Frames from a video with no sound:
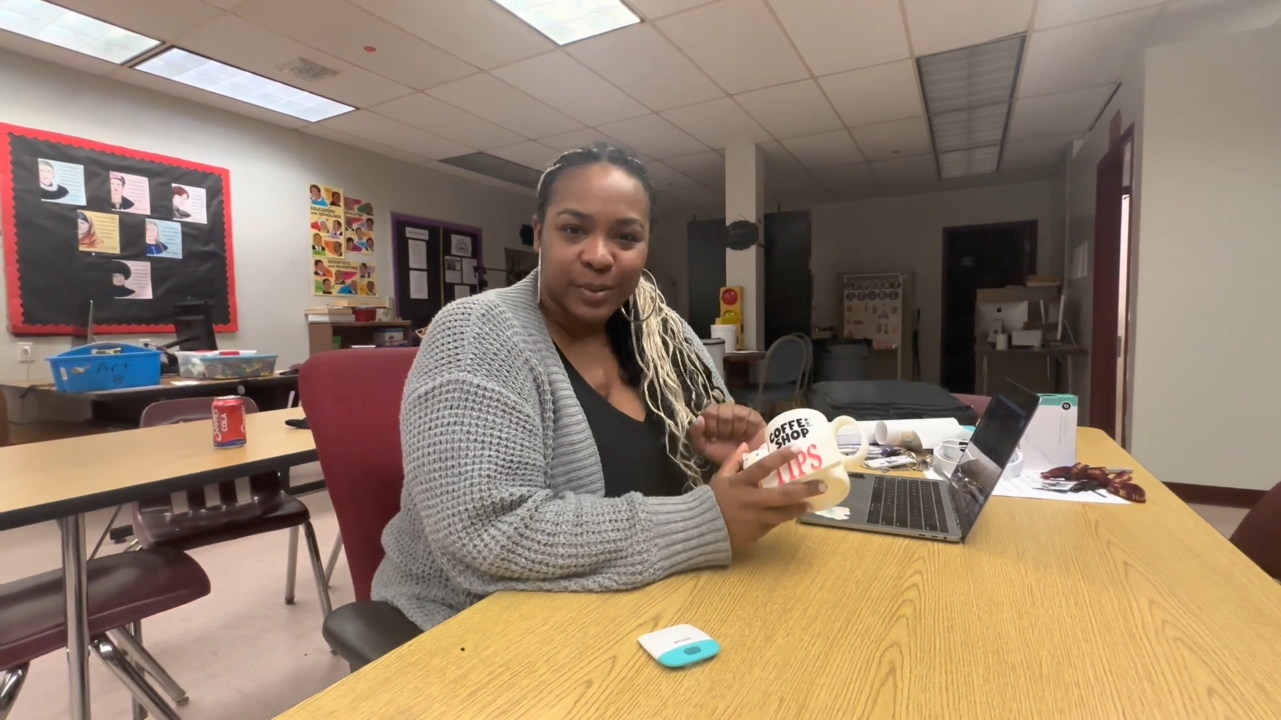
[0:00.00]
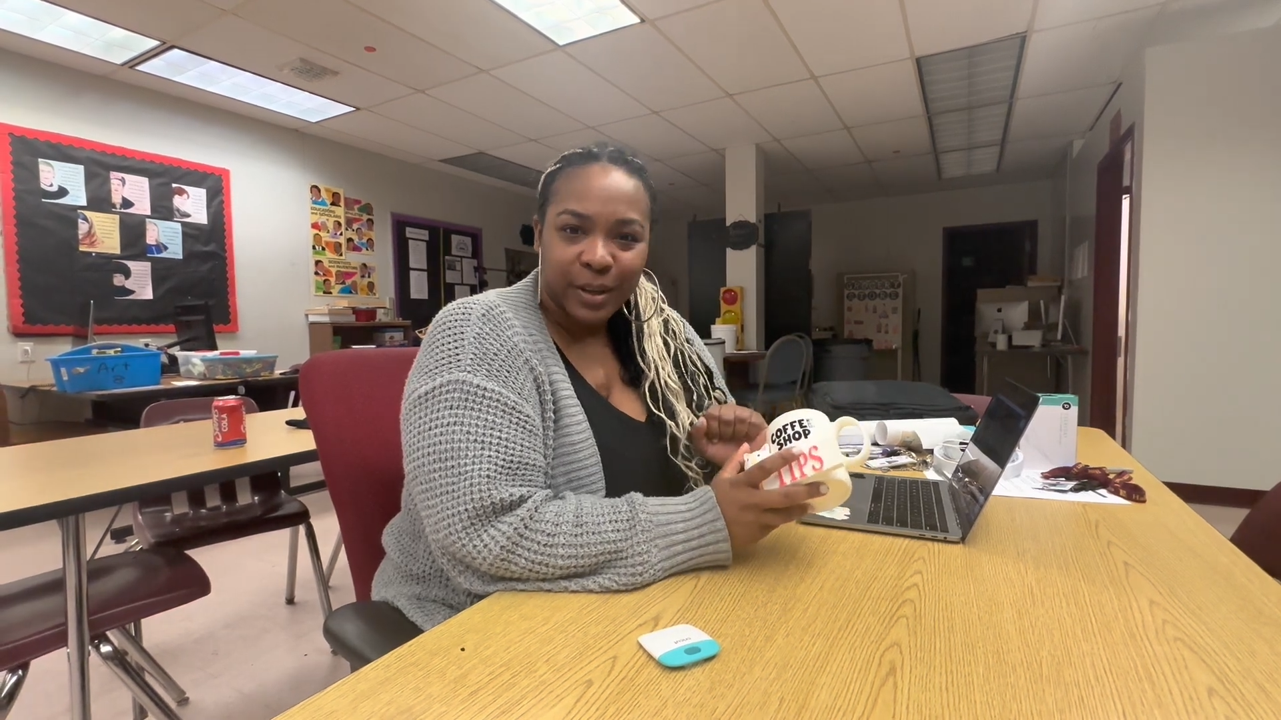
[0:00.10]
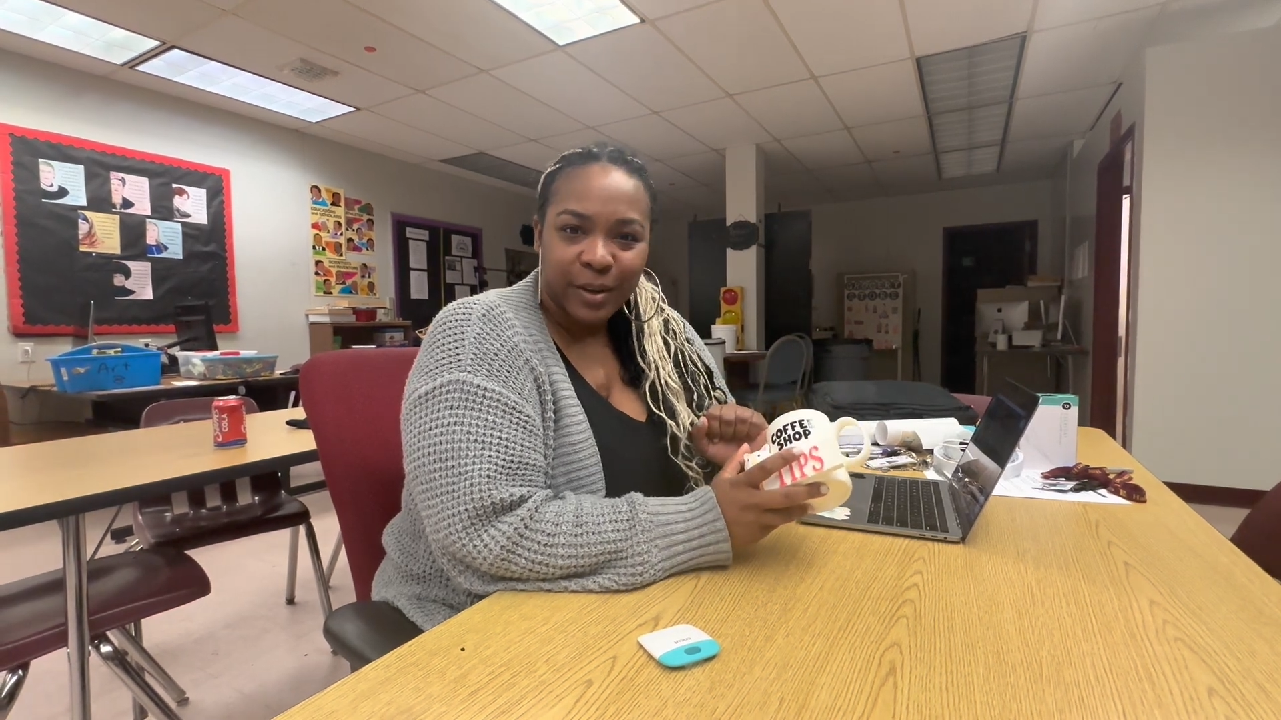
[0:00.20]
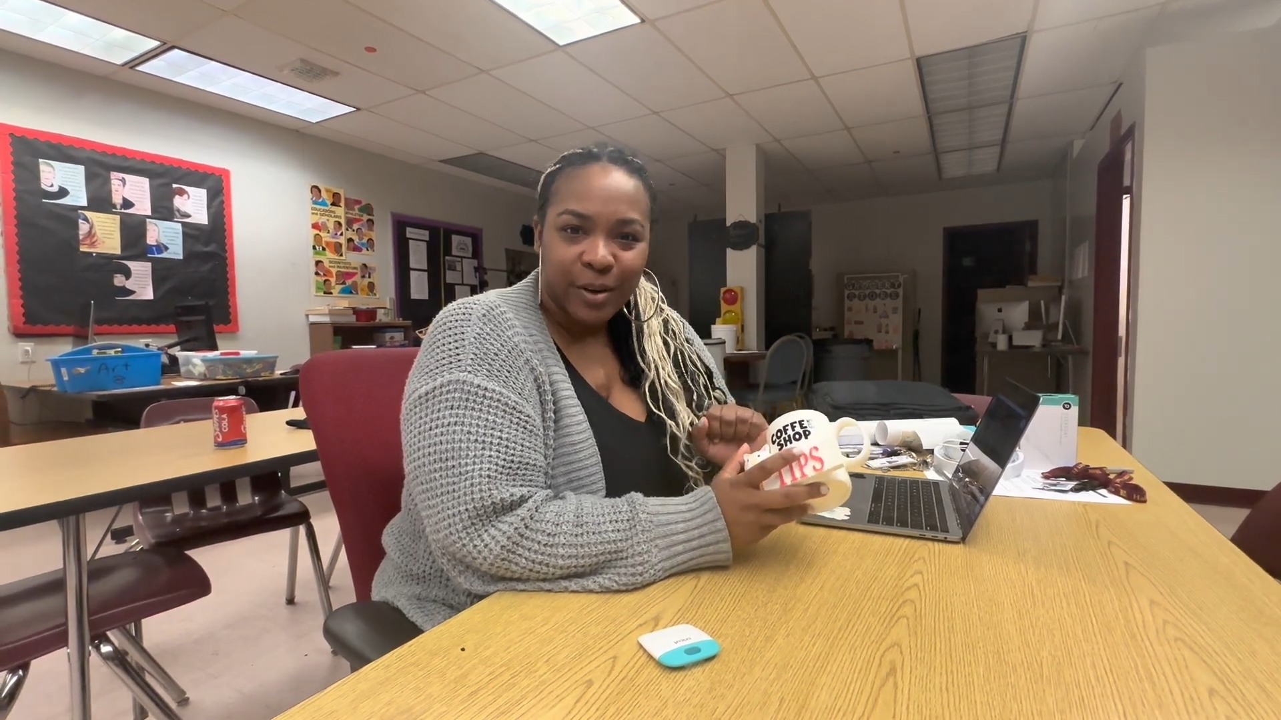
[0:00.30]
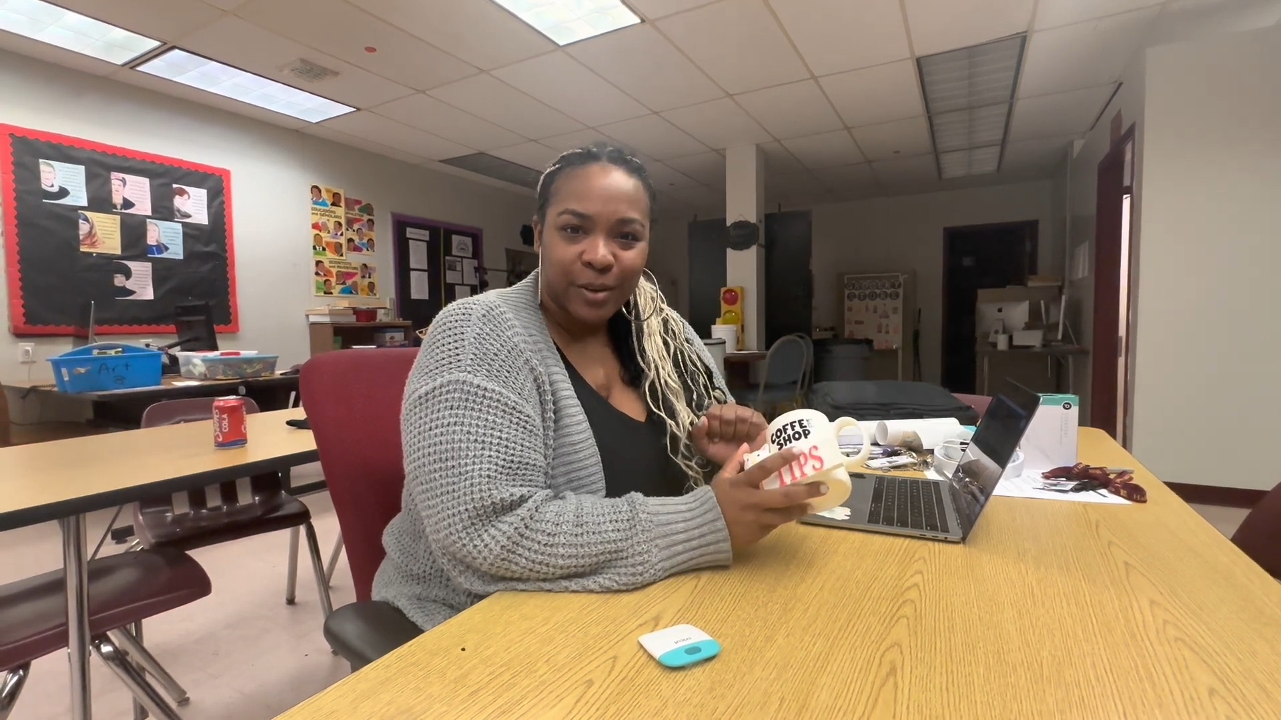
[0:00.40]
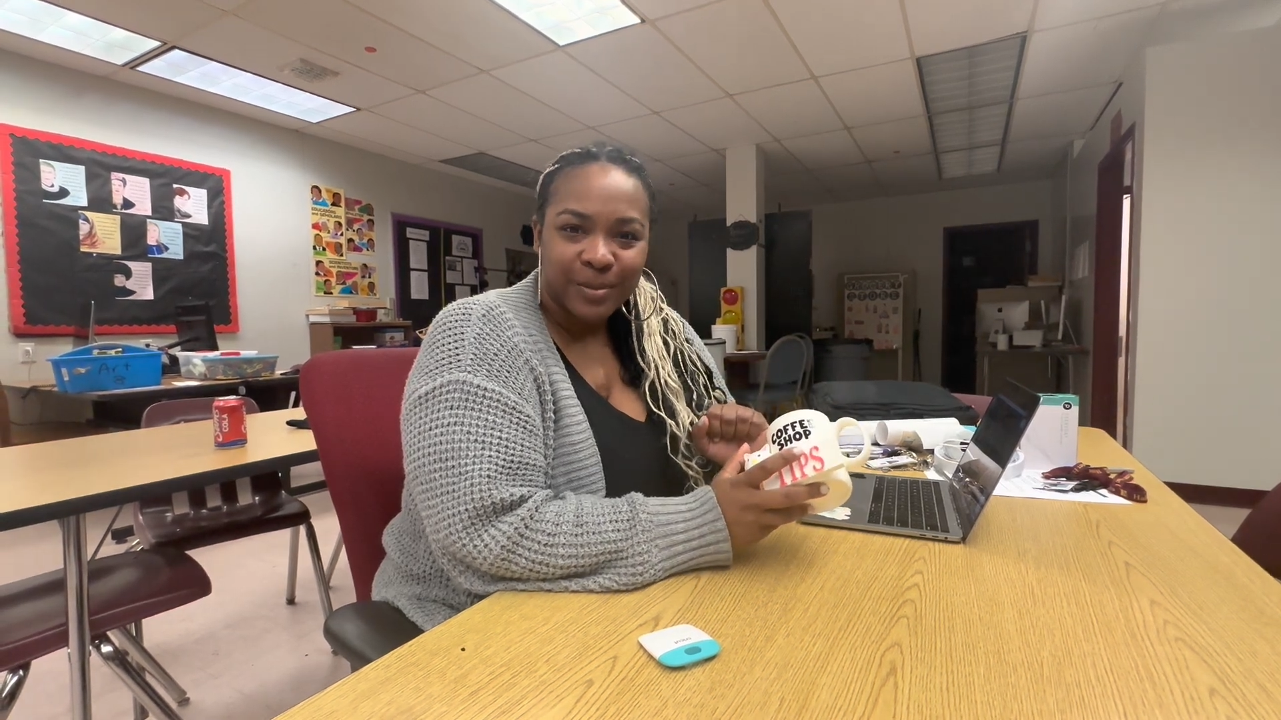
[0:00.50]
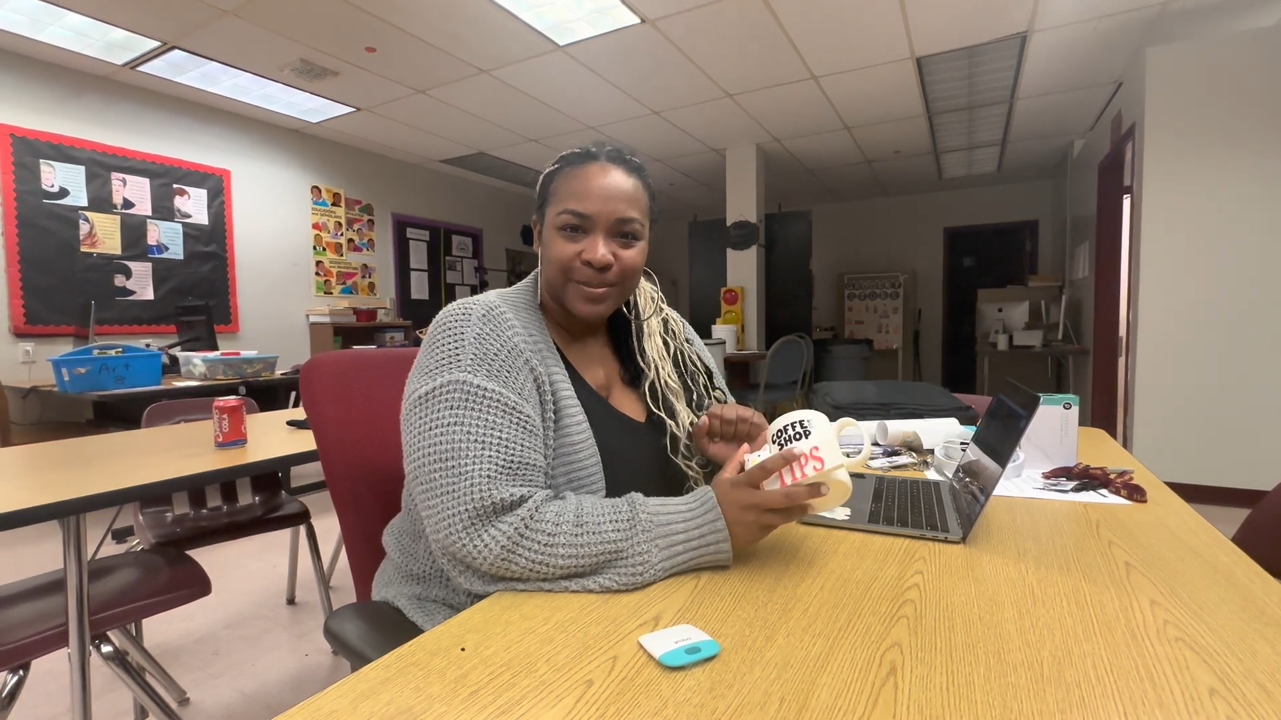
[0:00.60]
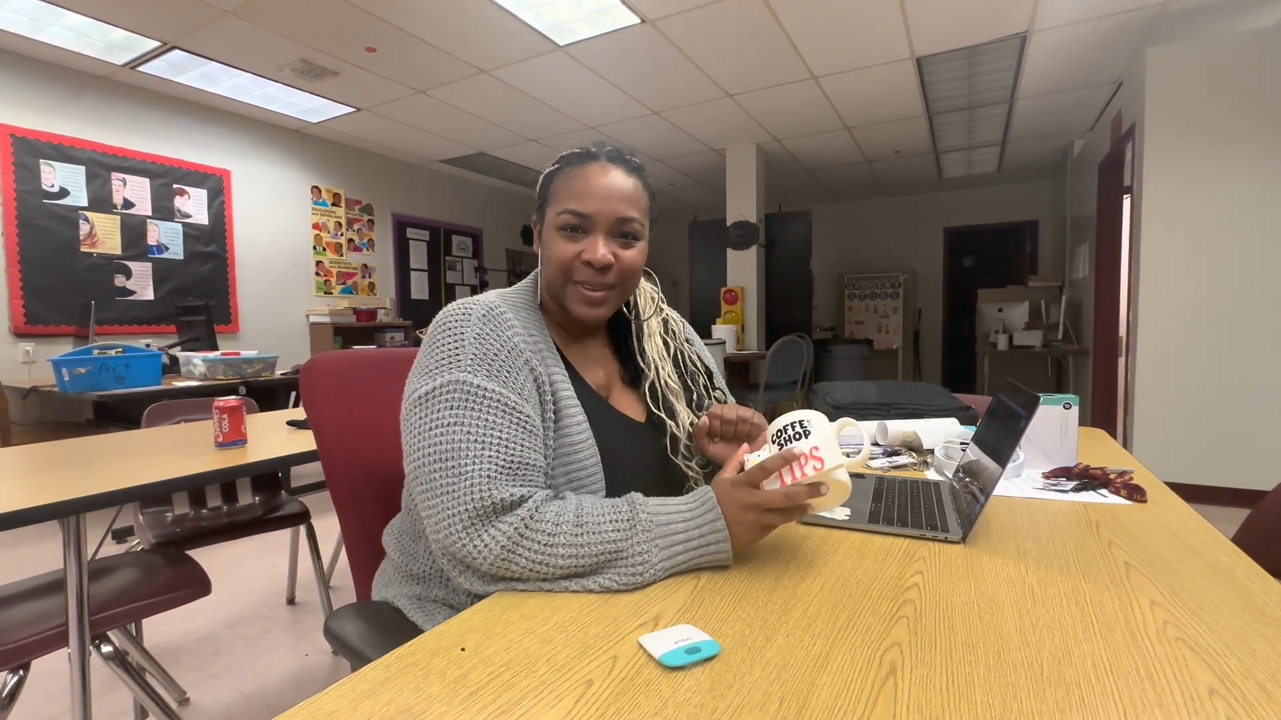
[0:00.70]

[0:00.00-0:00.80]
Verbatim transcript: what y'all?